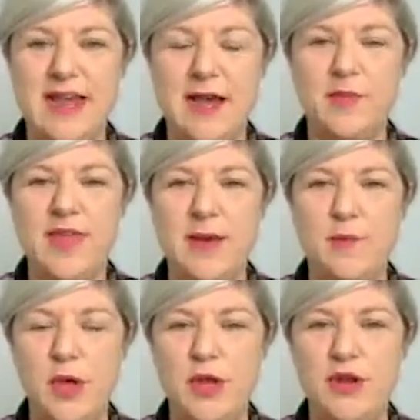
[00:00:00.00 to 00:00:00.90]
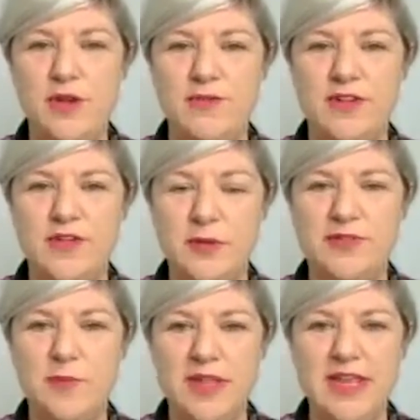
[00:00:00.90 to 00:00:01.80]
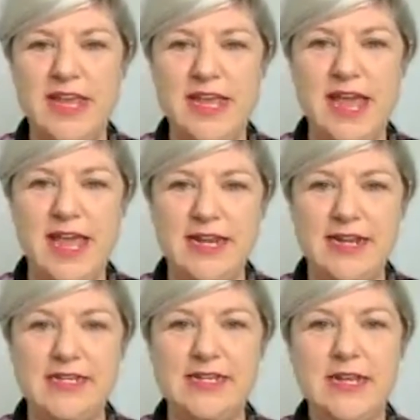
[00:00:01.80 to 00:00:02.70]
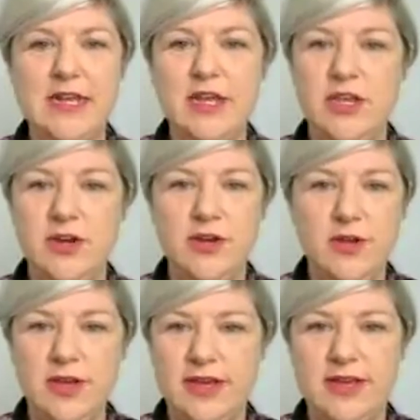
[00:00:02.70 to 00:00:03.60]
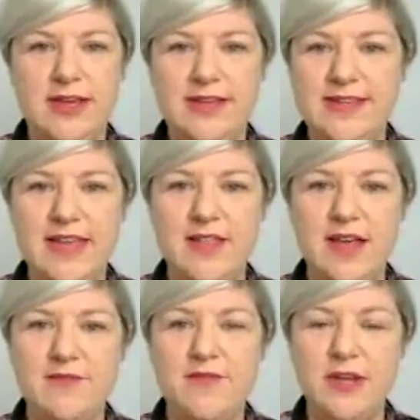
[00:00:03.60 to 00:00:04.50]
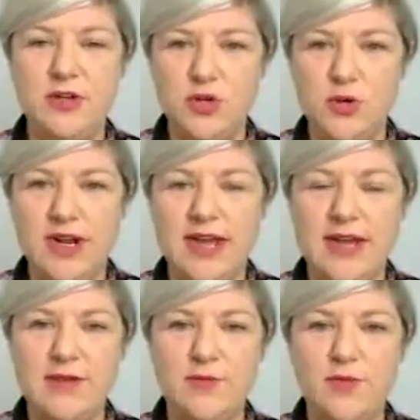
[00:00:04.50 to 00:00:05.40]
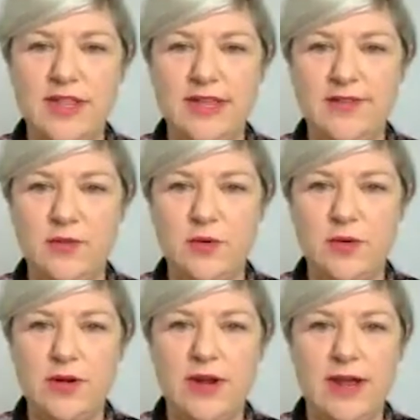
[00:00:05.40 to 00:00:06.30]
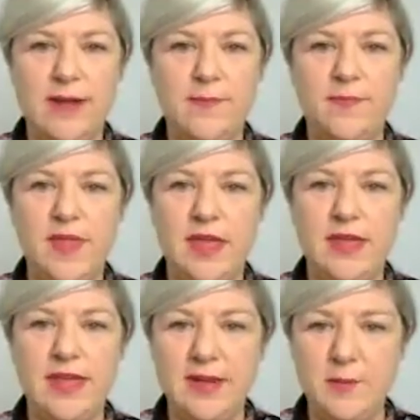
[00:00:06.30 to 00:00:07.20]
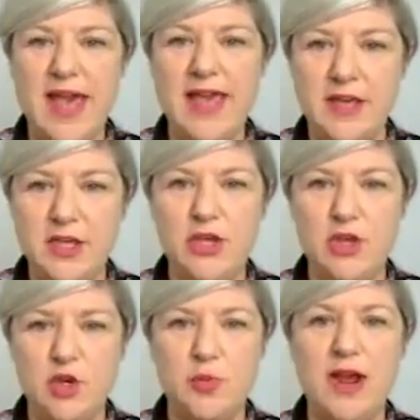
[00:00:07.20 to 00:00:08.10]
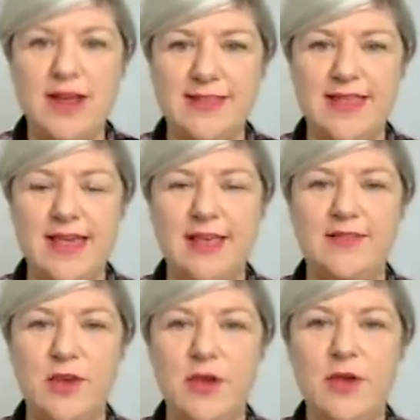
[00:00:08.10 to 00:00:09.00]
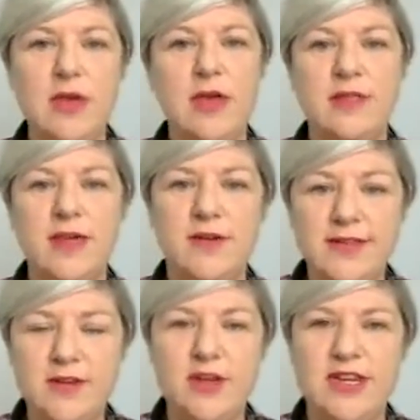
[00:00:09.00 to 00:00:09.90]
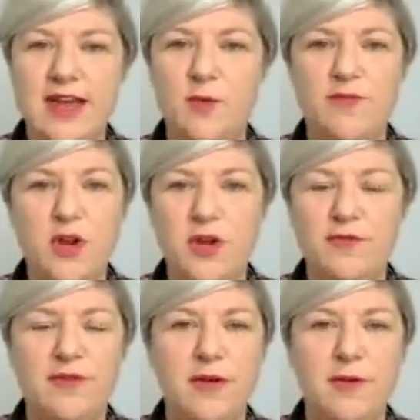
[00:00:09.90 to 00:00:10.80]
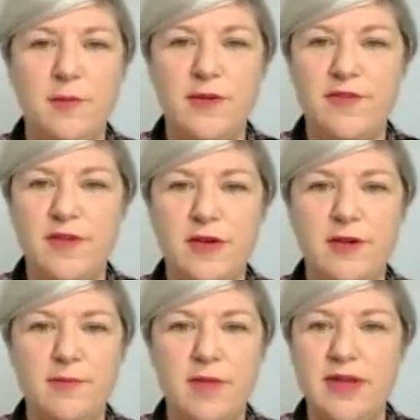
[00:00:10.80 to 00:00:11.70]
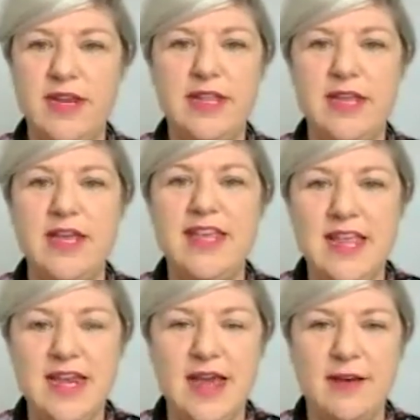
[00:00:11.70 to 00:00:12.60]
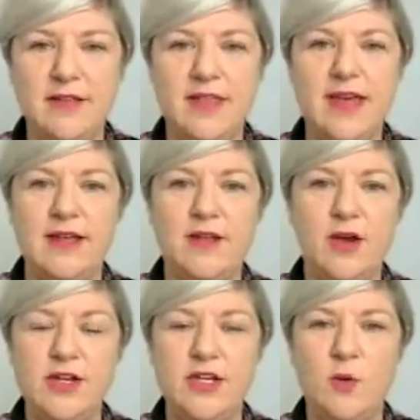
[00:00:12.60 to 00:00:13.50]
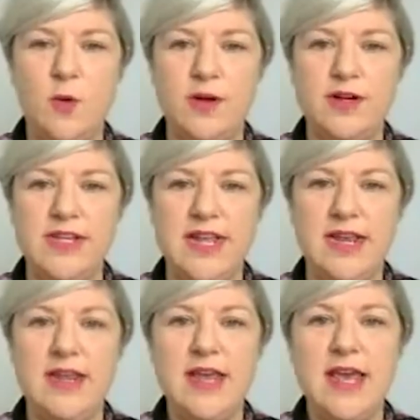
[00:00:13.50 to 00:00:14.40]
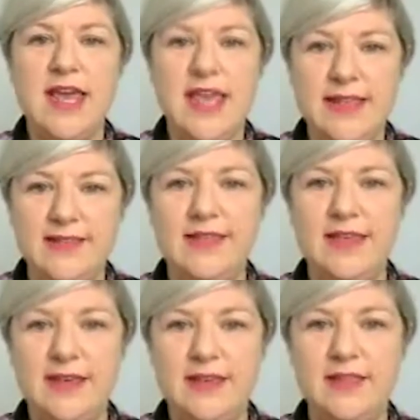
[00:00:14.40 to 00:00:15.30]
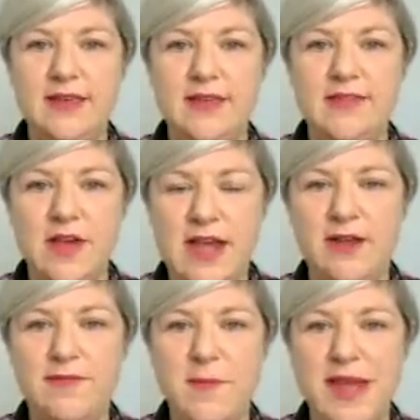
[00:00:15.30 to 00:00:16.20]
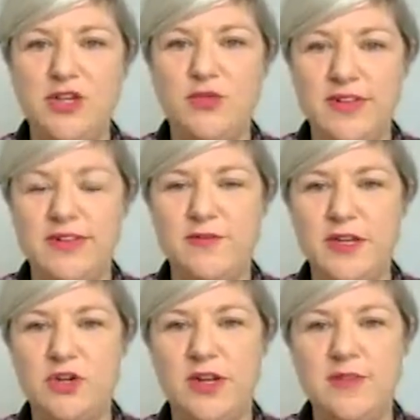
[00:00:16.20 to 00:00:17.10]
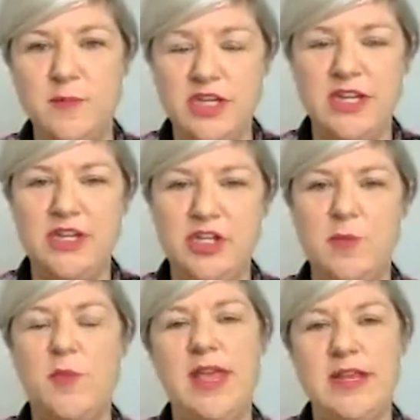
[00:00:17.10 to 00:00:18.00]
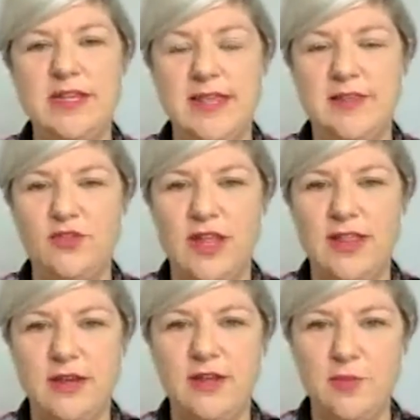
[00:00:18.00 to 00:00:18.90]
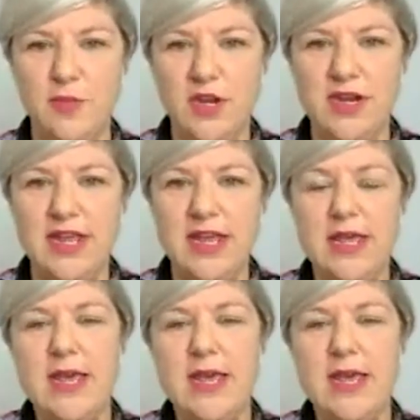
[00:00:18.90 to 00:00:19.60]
up that burden of responsibility and, you know, a state like Victoria really saw it pay a huge price there. So there is no doubt, we've known for nearly a year now that hotel quarantine is the site of major risk for transmission and jumping into the Australian community.